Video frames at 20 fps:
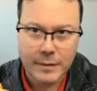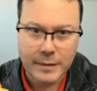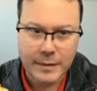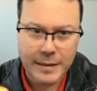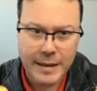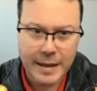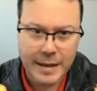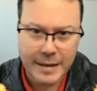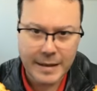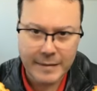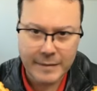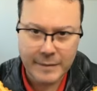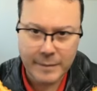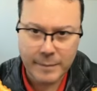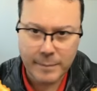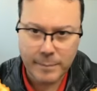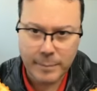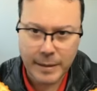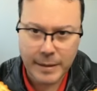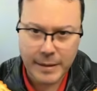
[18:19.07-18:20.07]
Yeah, let's
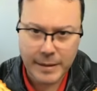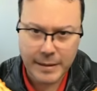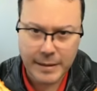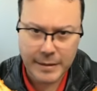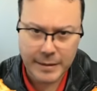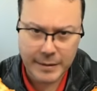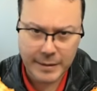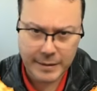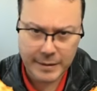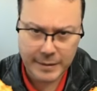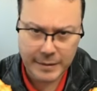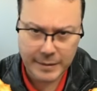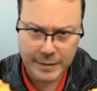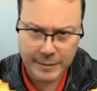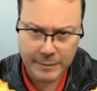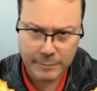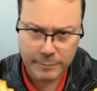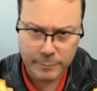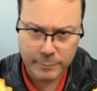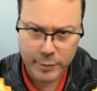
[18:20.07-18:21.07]
play
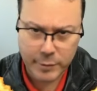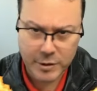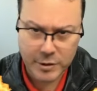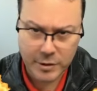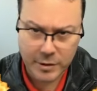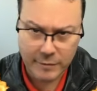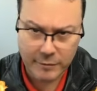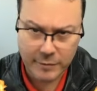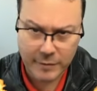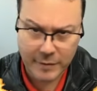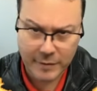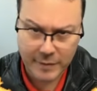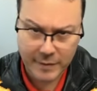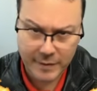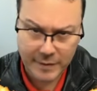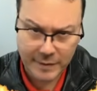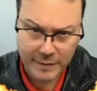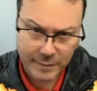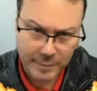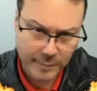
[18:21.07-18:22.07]
Preacher of the
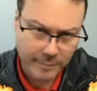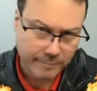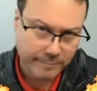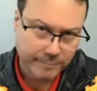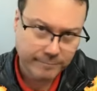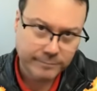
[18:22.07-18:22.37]
Schism.